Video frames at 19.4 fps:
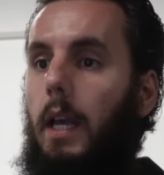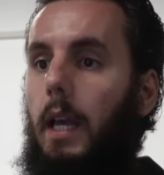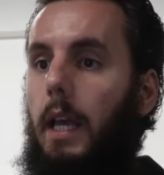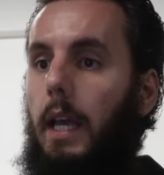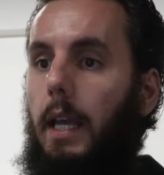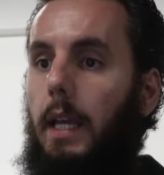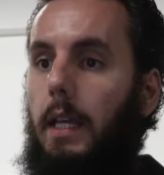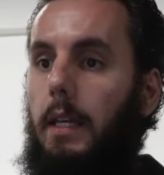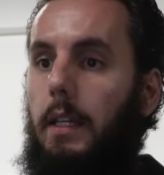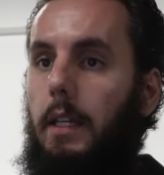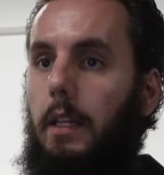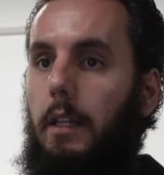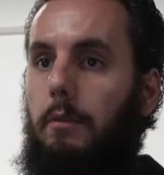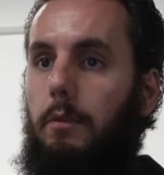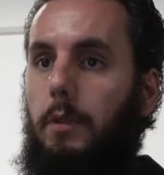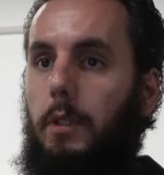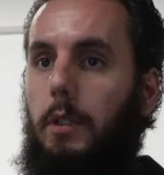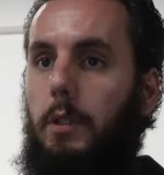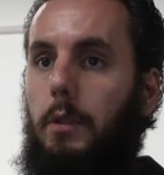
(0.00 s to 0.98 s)
And
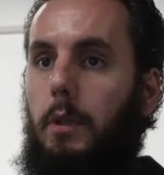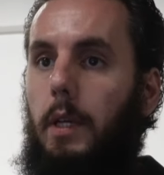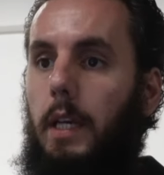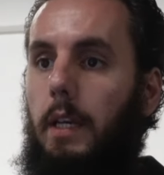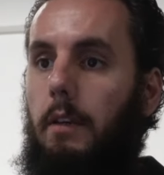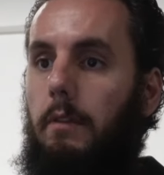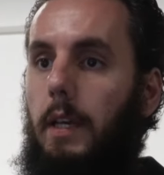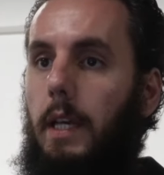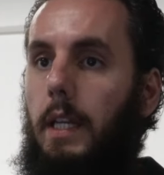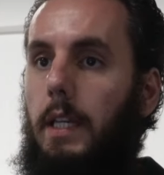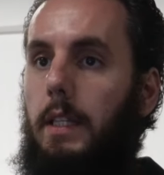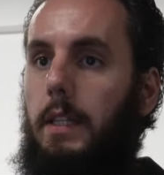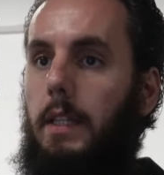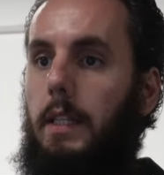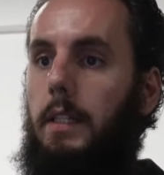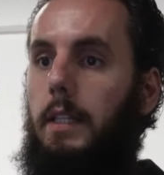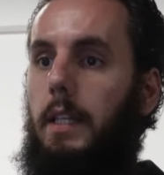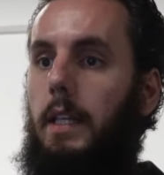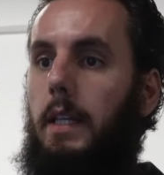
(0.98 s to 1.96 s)
if we do have
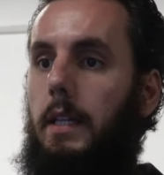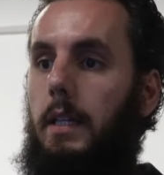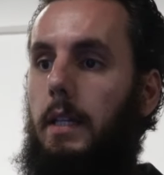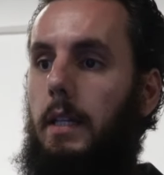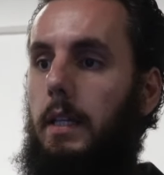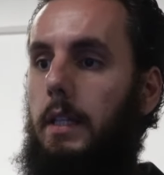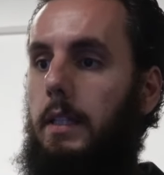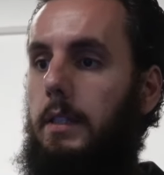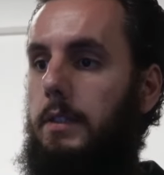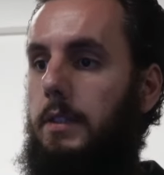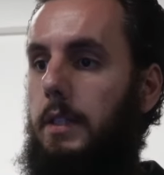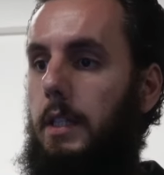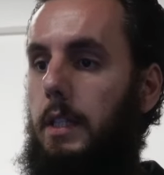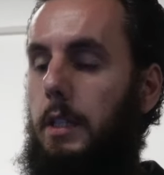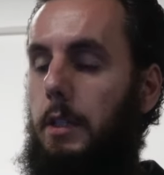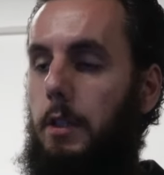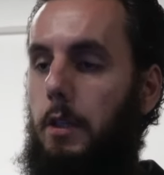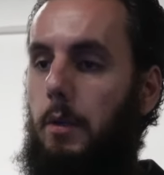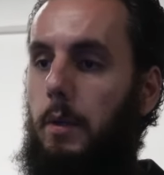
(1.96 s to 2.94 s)
anything that is
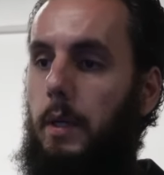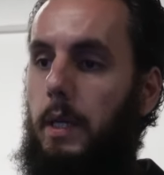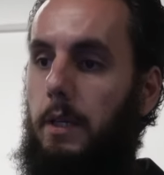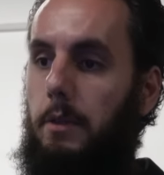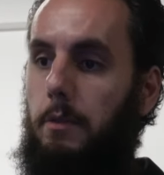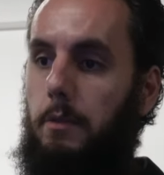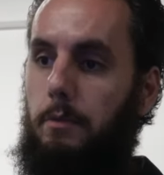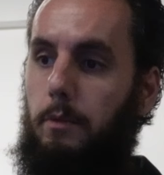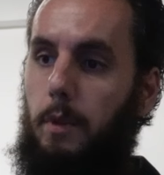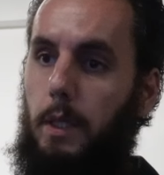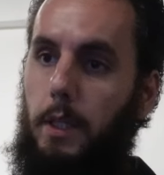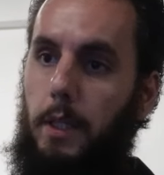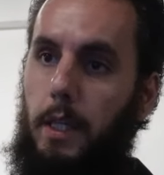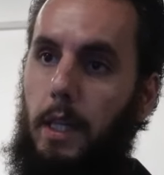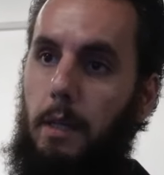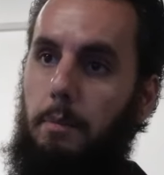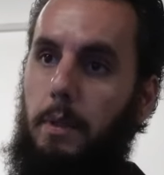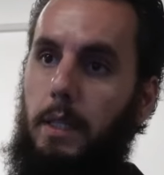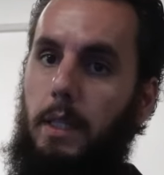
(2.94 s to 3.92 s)
needing to go out, whether
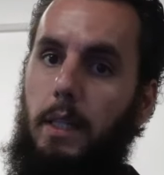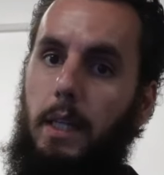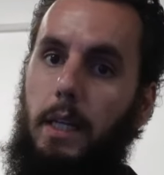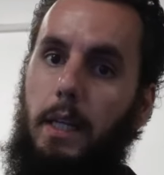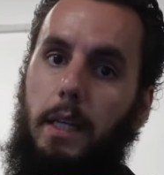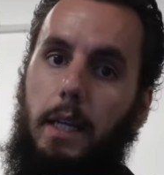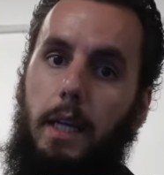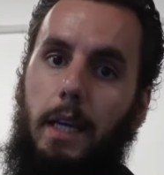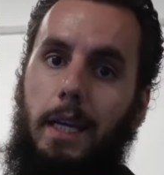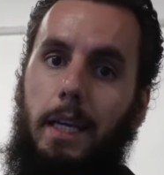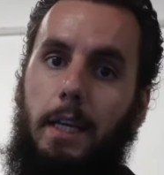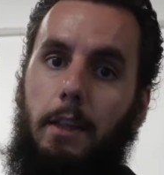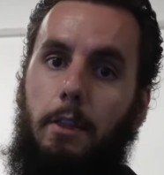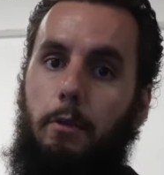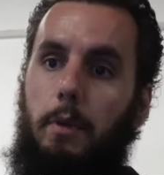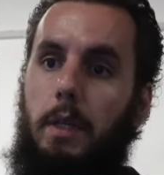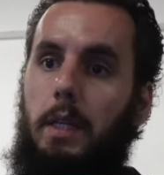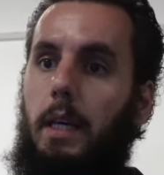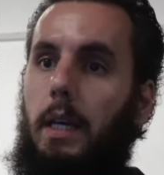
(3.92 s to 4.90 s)
that be like a
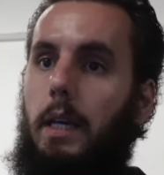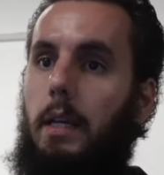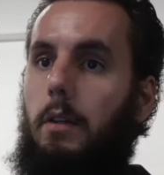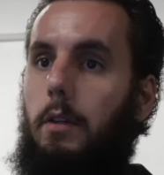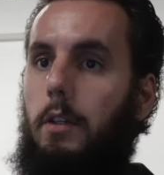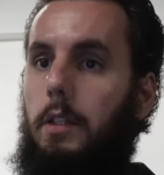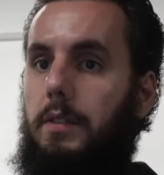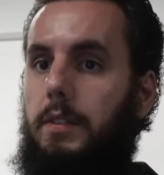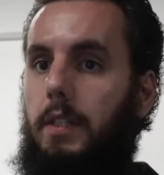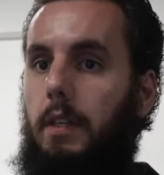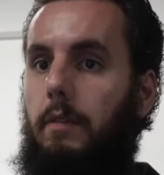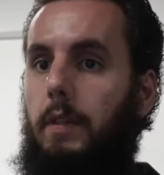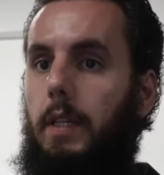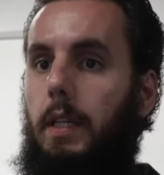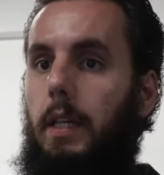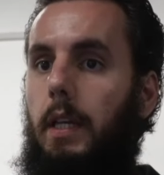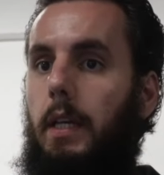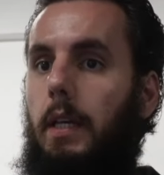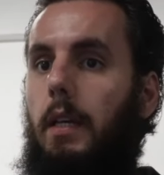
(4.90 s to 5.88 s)
3-day or a
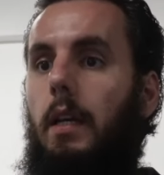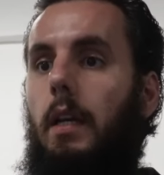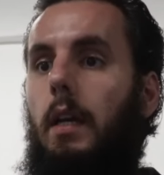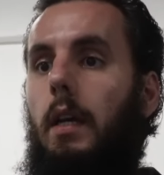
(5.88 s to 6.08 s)
7-day,